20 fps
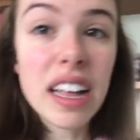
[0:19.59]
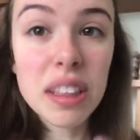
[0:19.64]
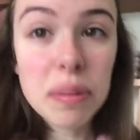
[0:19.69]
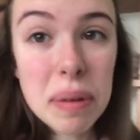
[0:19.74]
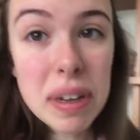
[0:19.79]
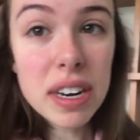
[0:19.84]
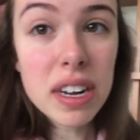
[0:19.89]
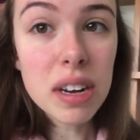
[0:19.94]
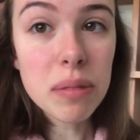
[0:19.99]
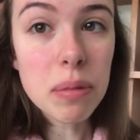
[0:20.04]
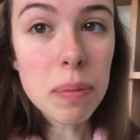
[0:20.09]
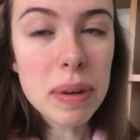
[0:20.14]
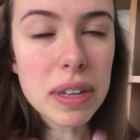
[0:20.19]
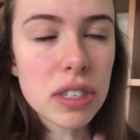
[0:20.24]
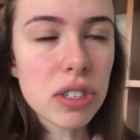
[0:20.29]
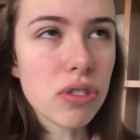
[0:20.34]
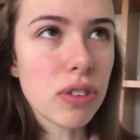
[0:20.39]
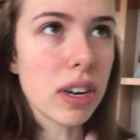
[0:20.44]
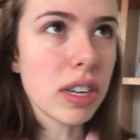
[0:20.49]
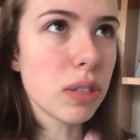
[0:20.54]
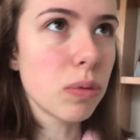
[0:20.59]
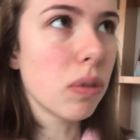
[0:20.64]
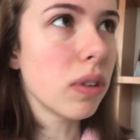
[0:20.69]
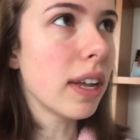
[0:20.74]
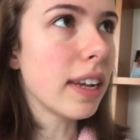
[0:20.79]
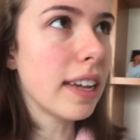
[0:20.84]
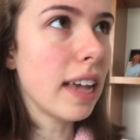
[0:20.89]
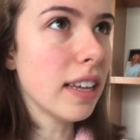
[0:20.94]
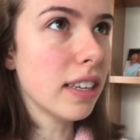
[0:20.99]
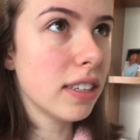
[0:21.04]
At the minute I'm a bit stressed. Well,
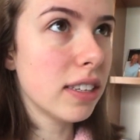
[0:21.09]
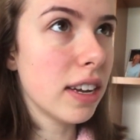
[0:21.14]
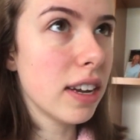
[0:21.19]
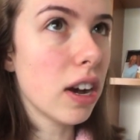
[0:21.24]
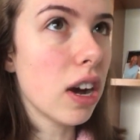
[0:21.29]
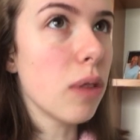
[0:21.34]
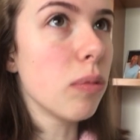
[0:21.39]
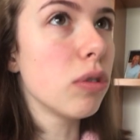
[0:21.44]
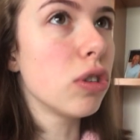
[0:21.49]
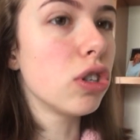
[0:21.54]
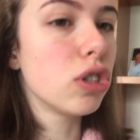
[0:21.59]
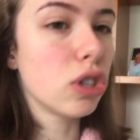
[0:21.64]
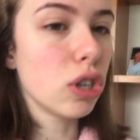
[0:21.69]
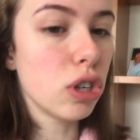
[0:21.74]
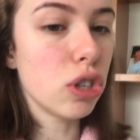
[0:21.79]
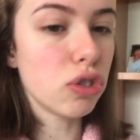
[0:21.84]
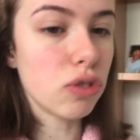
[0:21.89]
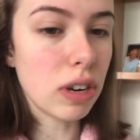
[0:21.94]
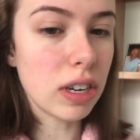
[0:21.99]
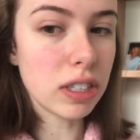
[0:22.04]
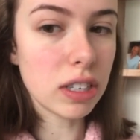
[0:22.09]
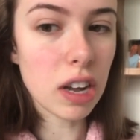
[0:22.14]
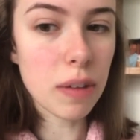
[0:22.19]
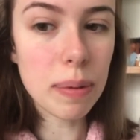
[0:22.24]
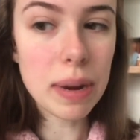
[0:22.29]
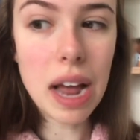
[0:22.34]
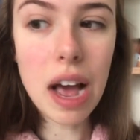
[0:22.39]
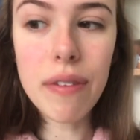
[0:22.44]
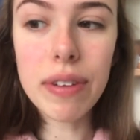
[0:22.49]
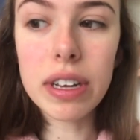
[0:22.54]
like yesterday I was so stressed. I've
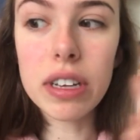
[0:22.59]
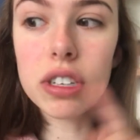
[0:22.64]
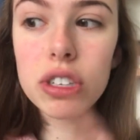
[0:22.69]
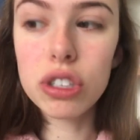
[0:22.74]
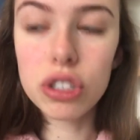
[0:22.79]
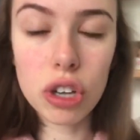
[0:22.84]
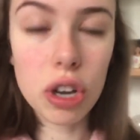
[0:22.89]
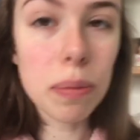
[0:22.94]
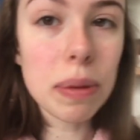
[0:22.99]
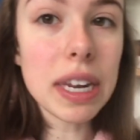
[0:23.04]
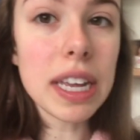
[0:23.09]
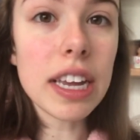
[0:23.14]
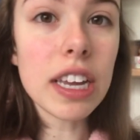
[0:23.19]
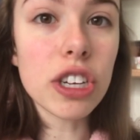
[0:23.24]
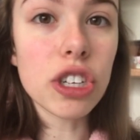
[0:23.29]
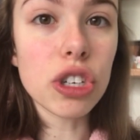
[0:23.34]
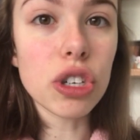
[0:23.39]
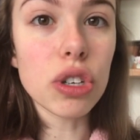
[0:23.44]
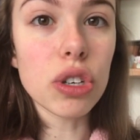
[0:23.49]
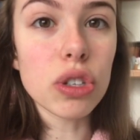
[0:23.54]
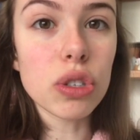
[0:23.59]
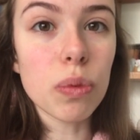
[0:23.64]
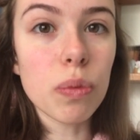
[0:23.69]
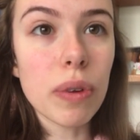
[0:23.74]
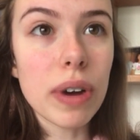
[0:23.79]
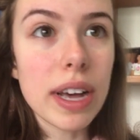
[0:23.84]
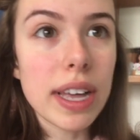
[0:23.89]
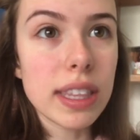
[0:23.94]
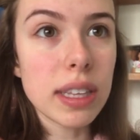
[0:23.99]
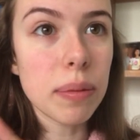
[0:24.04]
been having so many issues
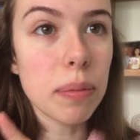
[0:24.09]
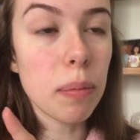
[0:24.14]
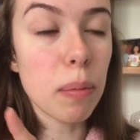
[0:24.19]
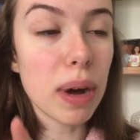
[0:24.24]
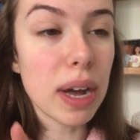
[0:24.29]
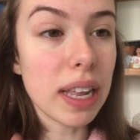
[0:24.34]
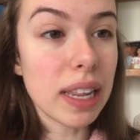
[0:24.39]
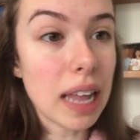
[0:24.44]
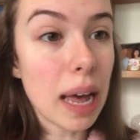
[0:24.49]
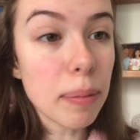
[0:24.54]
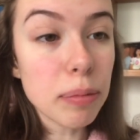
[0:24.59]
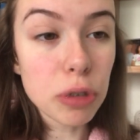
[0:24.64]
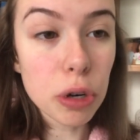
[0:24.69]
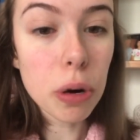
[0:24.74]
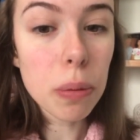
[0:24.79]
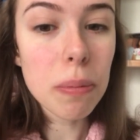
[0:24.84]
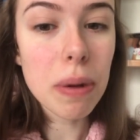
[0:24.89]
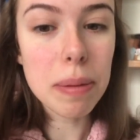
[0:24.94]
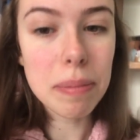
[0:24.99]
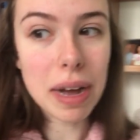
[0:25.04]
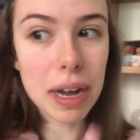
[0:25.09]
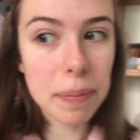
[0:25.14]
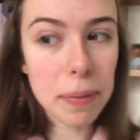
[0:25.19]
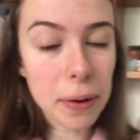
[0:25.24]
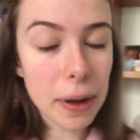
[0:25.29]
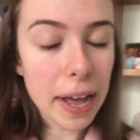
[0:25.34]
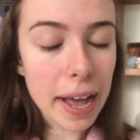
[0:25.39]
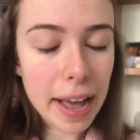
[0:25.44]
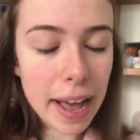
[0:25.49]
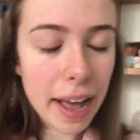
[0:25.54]
with my laptop, my
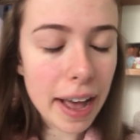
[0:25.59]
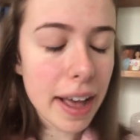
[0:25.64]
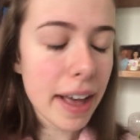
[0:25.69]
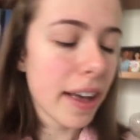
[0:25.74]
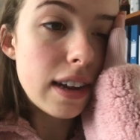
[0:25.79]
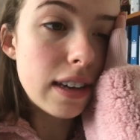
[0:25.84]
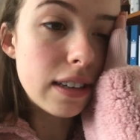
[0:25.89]
MacBook Air.